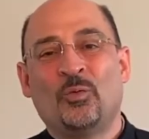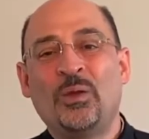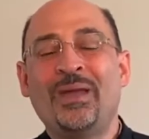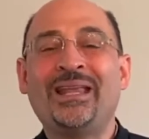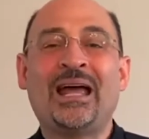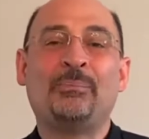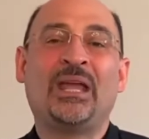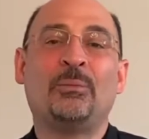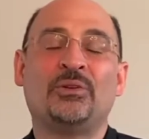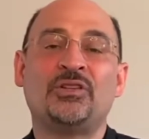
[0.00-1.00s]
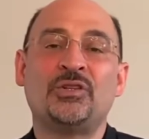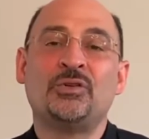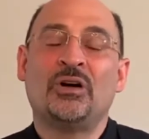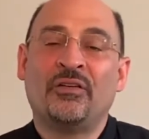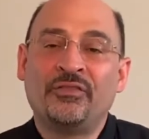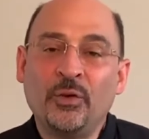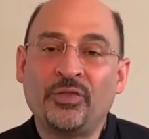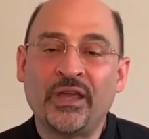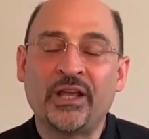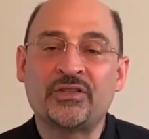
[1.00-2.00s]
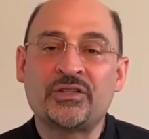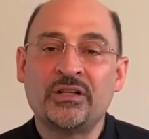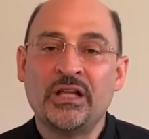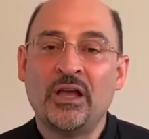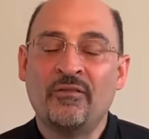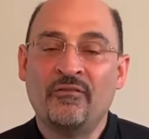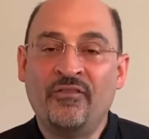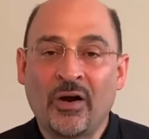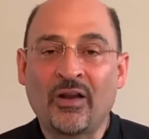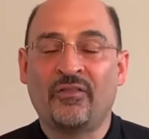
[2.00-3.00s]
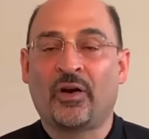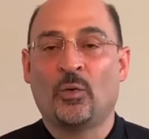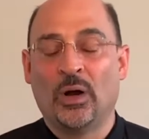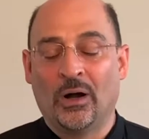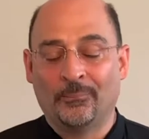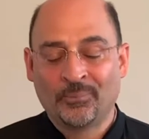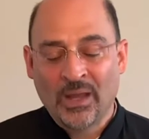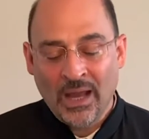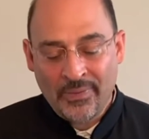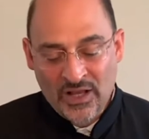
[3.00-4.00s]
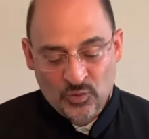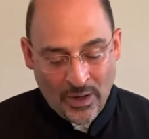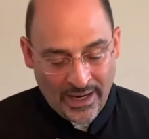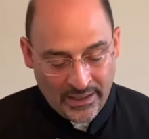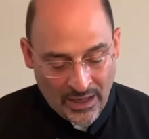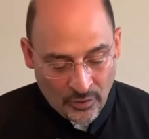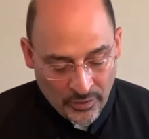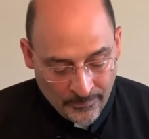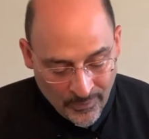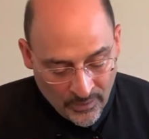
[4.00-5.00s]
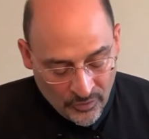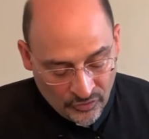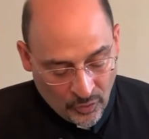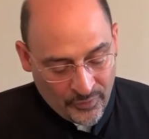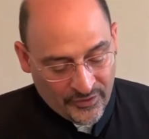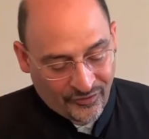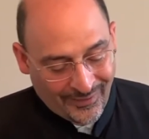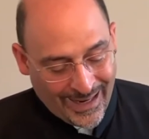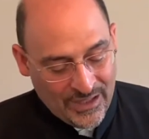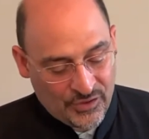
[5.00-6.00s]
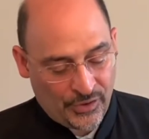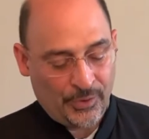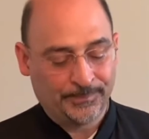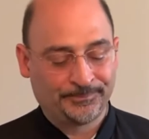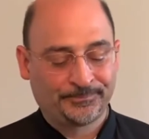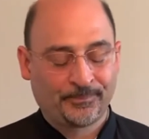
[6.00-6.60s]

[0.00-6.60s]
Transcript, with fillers: we may not be able to do a few things very, very well. And that's why I now show this slide to you